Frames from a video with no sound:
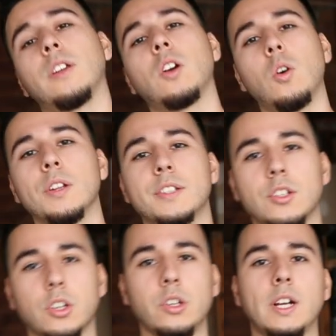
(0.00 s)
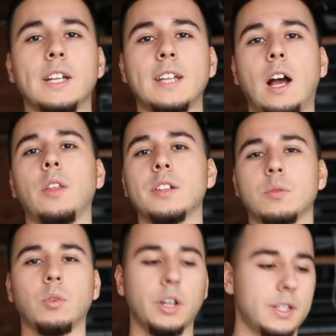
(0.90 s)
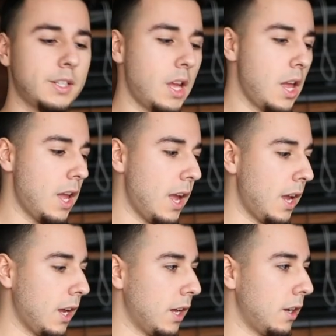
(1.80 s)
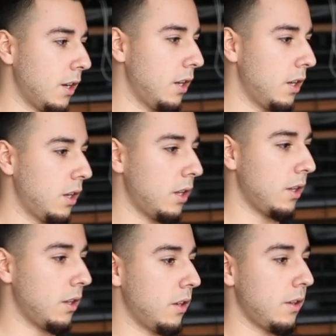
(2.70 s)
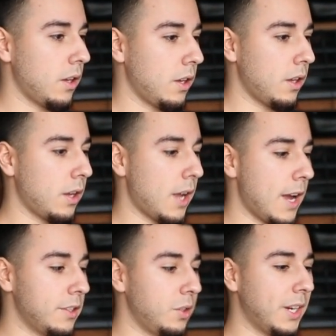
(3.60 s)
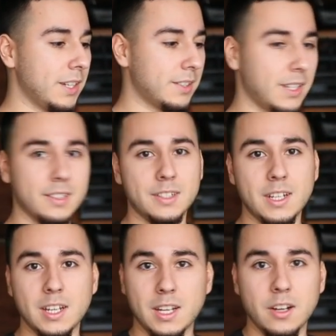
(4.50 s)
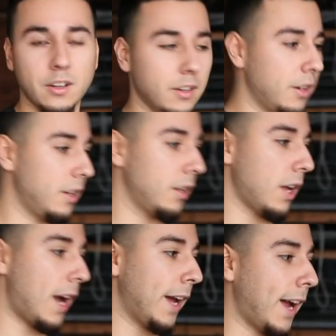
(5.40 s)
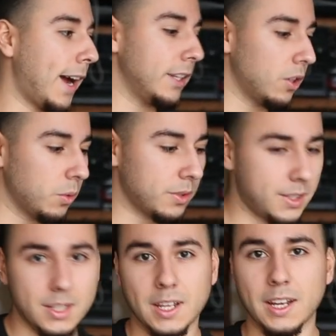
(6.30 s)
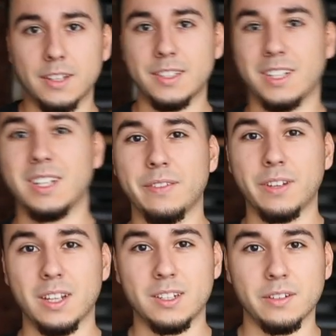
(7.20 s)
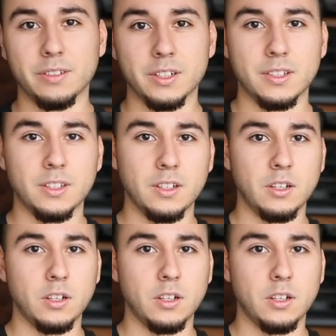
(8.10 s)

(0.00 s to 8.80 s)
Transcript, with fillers: The goal is to show you guys how this works. And as you guys can see here, I don't see any significant difference.